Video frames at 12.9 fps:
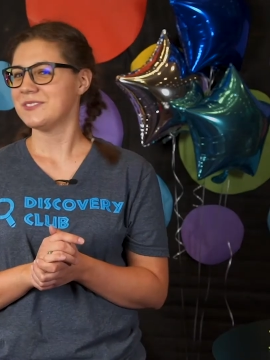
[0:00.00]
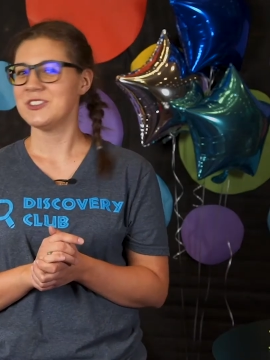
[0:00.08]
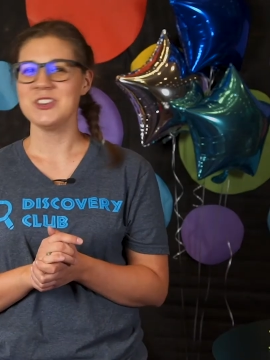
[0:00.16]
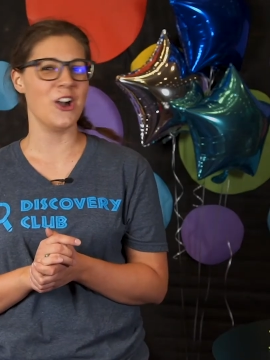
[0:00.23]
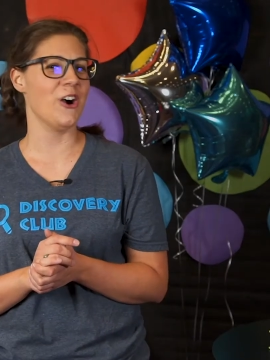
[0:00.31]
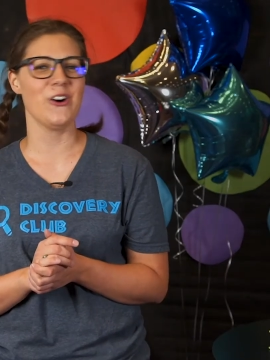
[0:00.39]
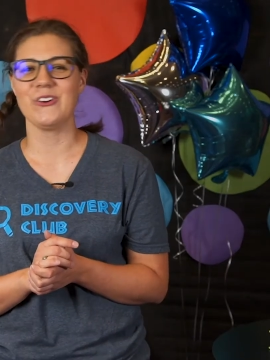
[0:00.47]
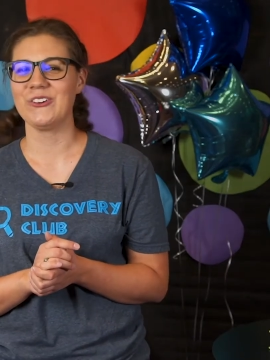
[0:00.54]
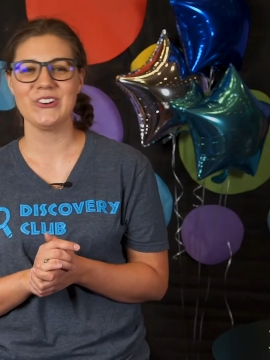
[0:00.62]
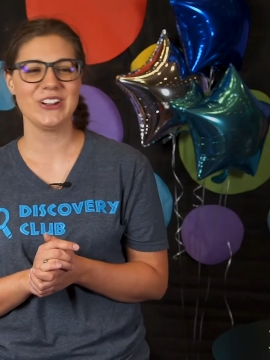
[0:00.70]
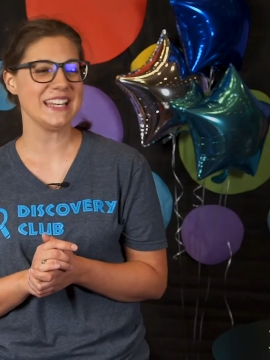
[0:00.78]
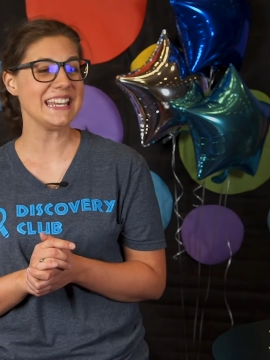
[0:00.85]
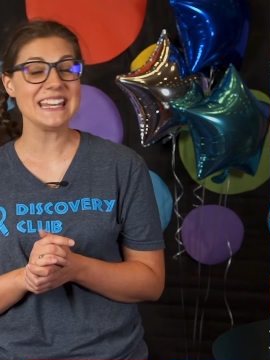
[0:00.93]
No,
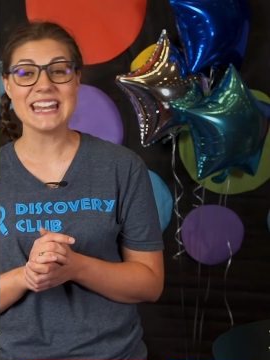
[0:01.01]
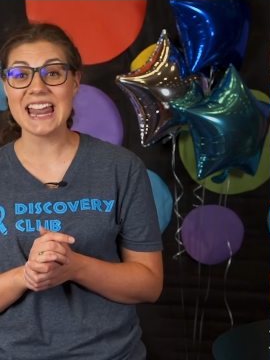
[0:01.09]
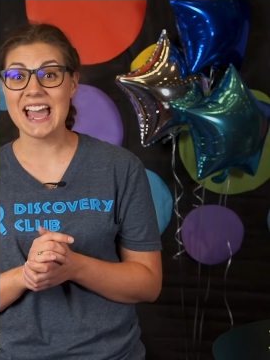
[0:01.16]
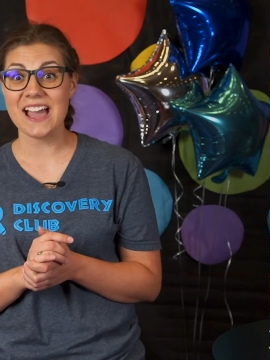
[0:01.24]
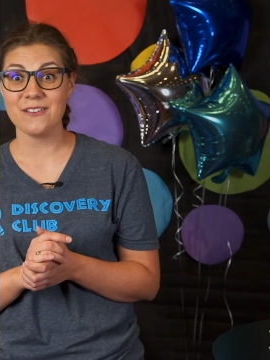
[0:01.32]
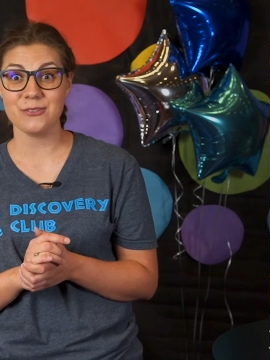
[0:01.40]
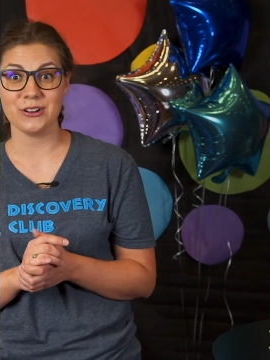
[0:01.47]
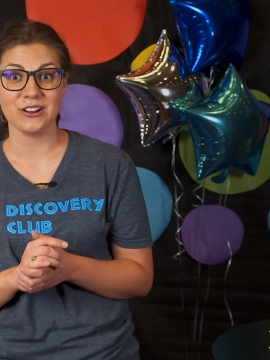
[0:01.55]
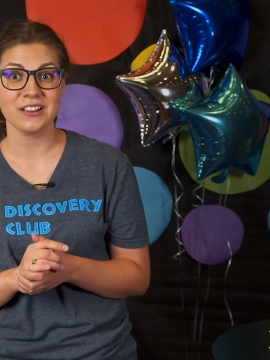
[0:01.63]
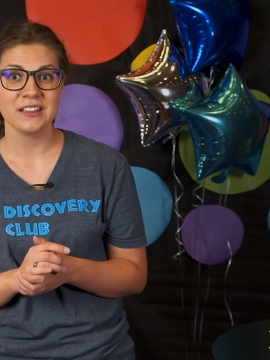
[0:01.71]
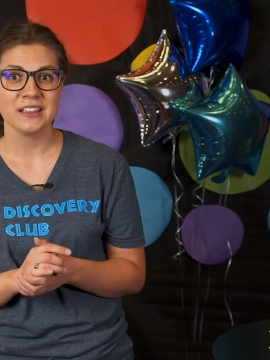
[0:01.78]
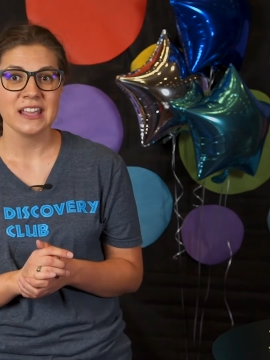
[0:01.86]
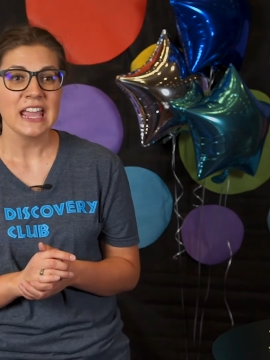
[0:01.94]
never.
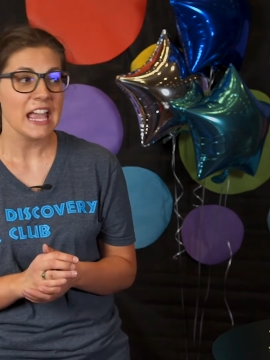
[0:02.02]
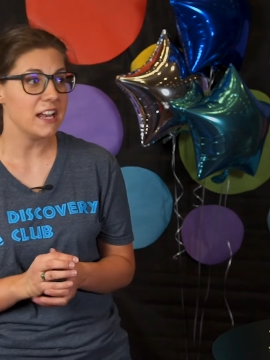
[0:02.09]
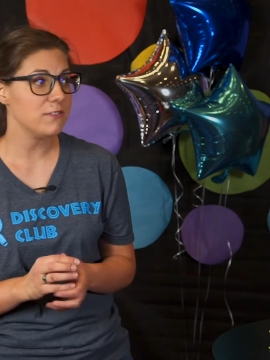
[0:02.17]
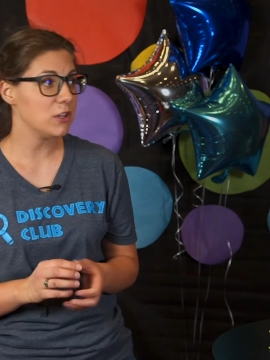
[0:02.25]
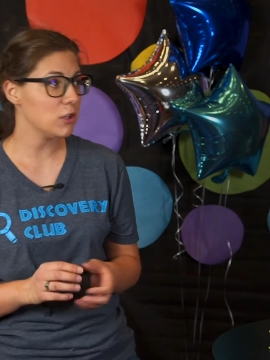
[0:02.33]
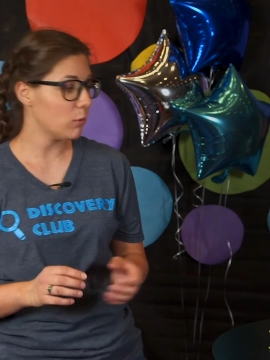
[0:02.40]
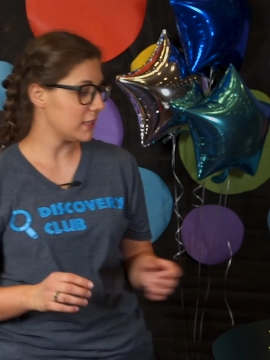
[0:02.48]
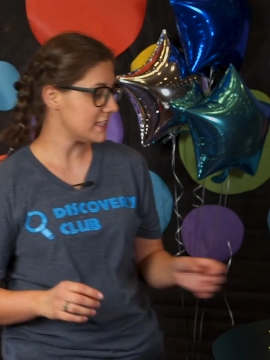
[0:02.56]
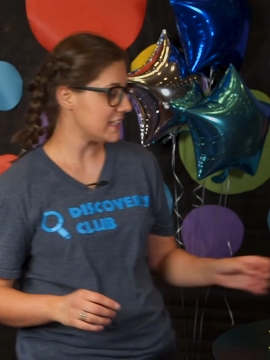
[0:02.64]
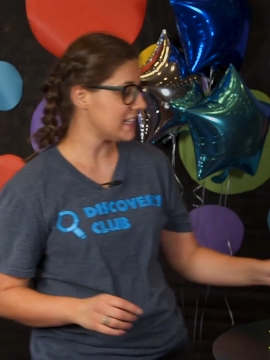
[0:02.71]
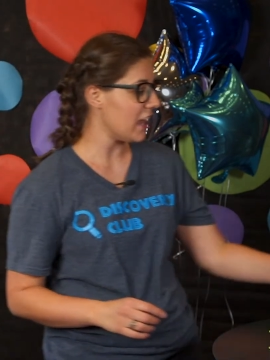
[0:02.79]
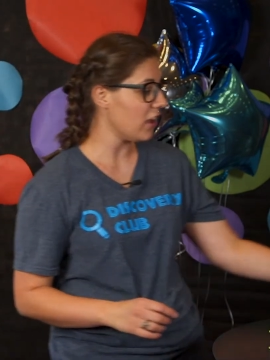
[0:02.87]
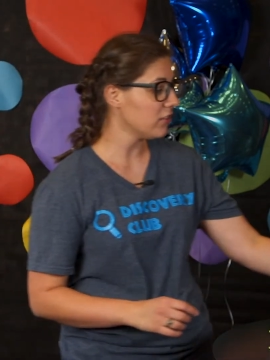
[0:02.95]
And if you want to
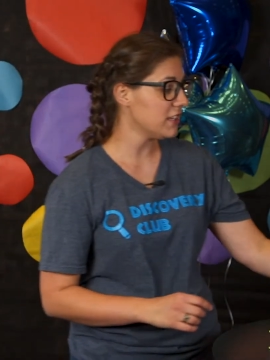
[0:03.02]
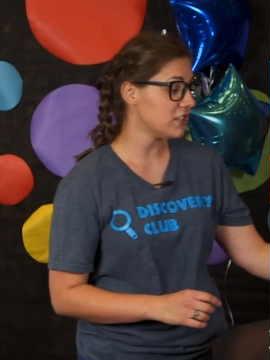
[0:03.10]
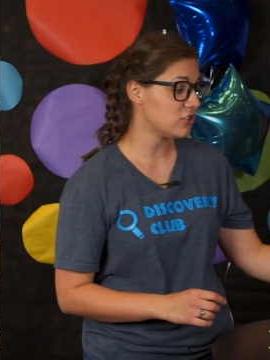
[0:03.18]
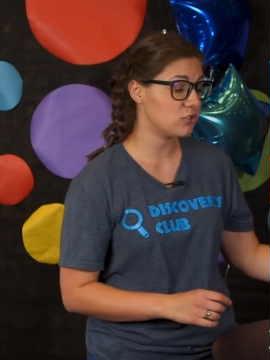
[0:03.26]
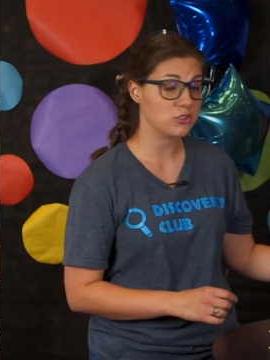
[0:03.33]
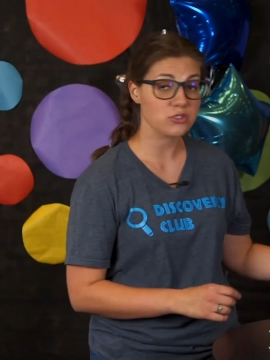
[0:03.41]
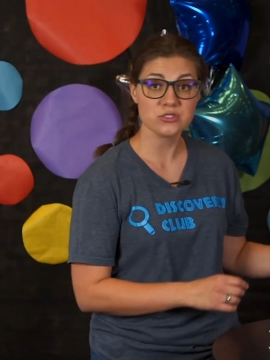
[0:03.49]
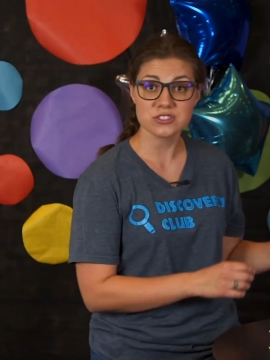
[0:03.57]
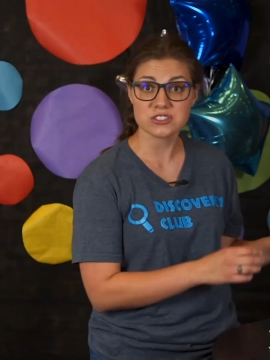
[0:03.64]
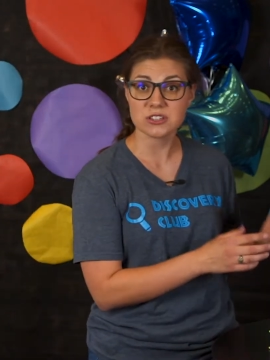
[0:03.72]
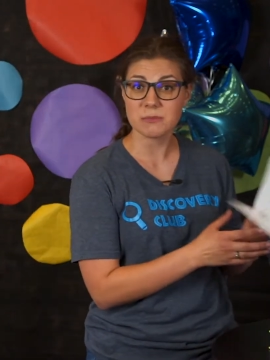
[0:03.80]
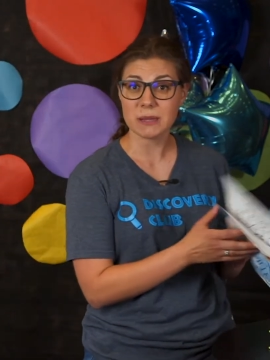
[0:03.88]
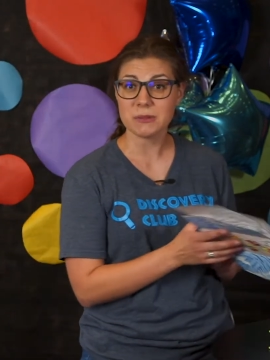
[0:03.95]
tell these truths
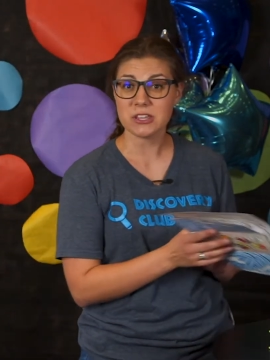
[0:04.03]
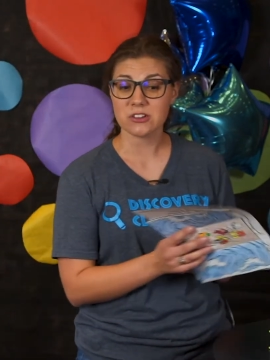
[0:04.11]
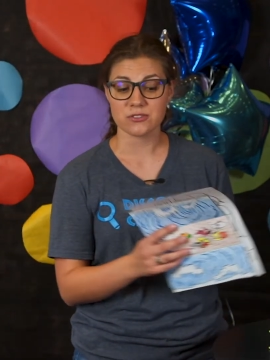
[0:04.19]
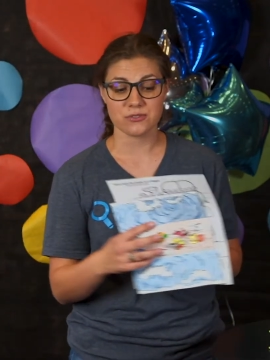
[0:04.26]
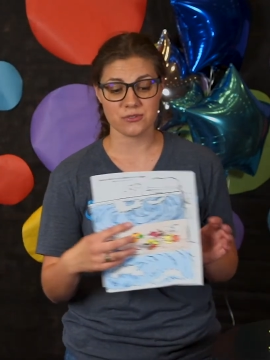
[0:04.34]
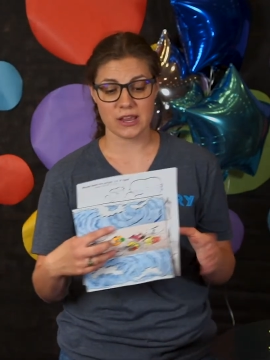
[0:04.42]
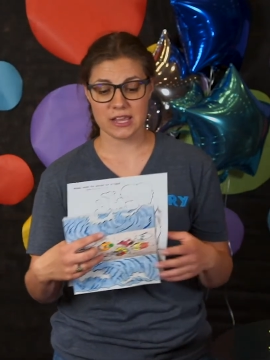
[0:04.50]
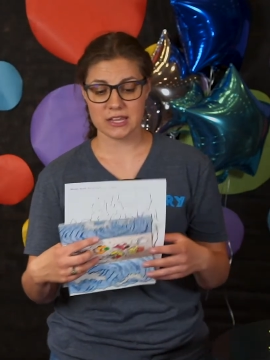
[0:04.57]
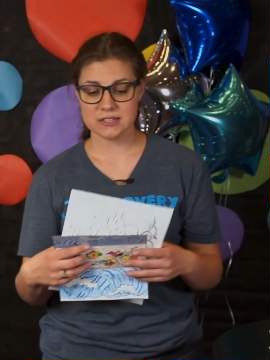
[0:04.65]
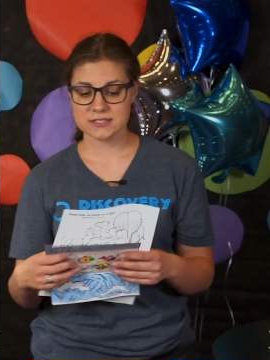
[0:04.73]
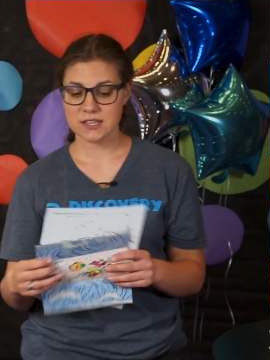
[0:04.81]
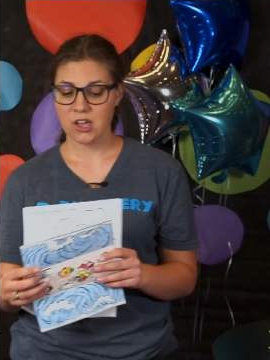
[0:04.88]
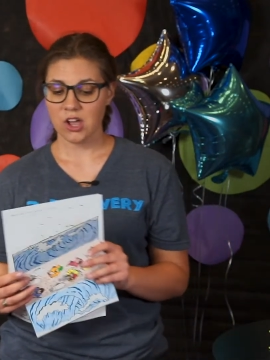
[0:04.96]
to maybe your
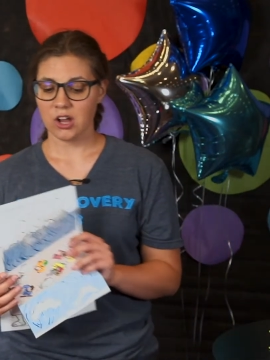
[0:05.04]
friends